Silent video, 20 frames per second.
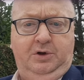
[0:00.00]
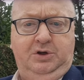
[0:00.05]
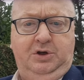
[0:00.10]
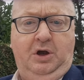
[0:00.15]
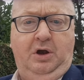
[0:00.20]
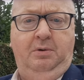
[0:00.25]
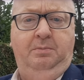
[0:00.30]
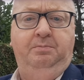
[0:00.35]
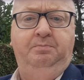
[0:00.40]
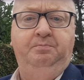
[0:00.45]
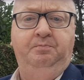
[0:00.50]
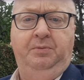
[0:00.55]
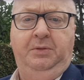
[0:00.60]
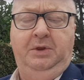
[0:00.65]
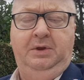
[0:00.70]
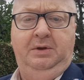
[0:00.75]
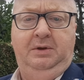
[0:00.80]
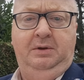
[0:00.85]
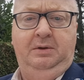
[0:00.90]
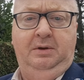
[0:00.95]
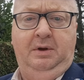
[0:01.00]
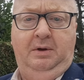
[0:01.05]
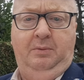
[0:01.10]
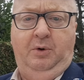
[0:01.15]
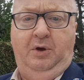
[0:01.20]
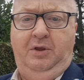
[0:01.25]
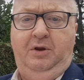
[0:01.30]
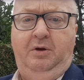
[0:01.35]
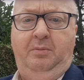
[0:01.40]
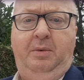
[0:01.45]
home. Now,
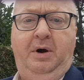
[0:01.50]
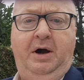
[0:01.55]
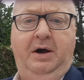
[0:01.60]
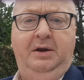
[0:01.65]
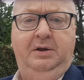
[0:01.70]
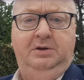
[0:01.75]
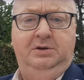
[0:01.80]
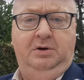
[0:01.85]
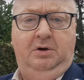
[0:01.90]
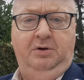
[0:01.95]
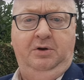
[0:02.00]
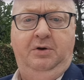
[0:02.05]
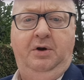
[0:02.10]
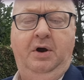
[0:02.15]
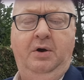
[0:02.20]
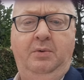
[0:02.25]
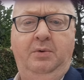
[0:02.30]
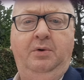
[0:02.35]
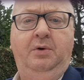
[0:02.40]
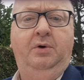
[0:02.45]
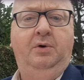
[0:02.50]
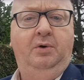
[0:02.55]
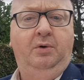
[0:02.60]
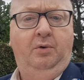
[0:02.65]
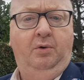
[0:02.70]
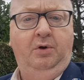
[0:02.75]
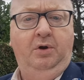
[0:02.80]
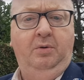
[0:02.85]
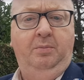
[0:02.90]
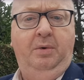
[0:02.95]
whether you're buying it on your own
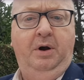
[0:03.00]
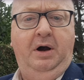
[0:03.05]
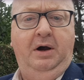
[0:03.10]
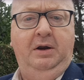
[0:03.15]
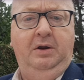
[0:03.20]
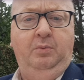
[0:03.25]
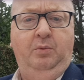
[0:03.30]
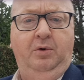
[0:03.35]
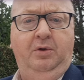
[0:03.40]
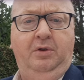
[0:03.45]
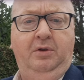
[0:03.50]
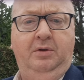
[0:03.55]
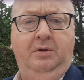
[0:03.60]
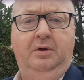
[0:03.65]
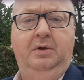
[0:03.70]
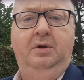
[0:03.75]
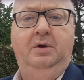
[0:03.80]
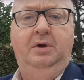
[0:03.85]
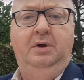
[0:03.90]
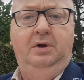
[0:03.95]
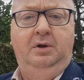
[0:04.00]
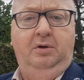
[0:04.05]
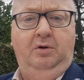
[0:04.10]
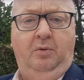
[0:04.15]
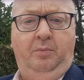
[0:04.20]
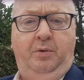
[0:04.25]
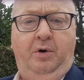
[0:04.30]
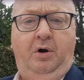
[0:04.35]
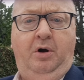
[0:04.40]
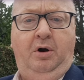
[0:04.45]
or you're buying it with your
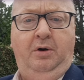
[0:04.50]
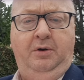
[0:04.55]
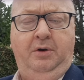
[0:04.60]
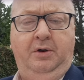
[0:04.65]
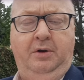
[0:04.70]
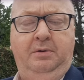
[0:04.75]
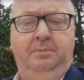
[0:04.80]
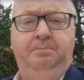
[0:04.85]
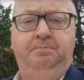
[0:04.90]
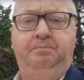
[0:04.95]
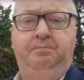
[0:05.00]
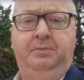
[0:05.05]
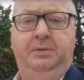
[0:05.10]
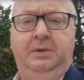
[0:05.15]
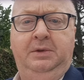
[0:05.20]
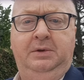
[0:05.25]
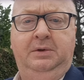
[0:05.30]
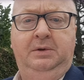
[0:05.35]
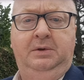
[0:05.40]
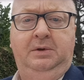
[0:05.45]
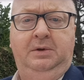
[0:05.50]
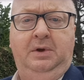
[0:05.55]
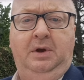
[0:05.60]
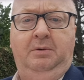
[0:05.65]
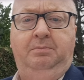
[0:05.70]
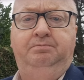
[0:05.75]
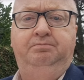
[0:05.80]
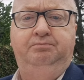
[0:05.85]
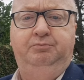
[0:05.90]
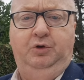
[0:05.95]
partner, you know,
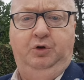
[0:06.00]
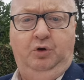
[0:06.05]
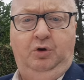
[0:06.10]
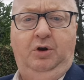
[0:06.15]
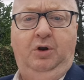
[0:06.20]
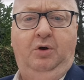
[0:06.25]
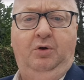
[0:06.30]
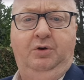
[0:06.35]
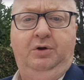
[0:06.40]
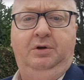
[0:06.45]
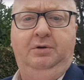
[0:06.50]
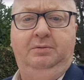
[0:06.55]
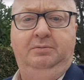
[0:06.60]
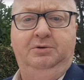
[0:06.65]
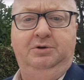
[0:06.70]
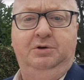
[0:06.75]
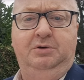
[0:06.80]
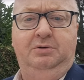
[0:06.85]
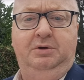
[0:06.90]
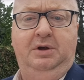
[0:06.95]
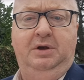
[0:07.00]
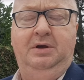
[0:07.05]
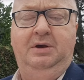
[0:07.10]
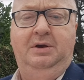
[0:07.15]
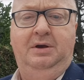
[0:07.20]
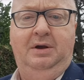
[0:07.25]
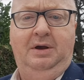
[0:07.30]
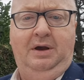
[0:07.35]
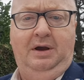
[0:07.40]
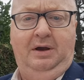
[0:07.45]
good luck to you
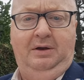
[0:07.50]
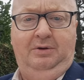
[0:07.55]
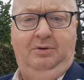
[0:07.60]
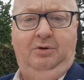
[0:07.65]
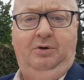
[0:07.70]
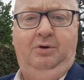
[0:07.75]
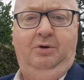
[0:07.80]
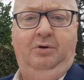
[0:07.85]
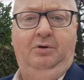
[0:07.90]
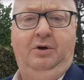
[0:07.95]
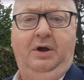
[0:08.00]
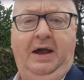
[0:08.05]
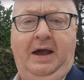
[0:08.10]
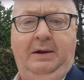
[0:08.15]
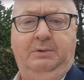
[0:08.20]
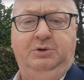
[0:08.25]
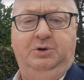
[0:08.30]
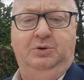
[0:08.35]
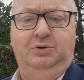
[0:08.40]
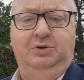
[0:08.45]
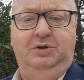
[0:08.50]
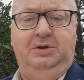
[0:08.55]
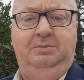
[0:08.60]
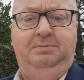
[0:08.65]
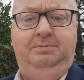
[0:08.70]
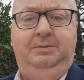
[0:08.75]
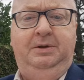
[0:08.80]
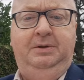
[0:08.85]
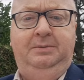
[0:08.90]
and good luck house hunting.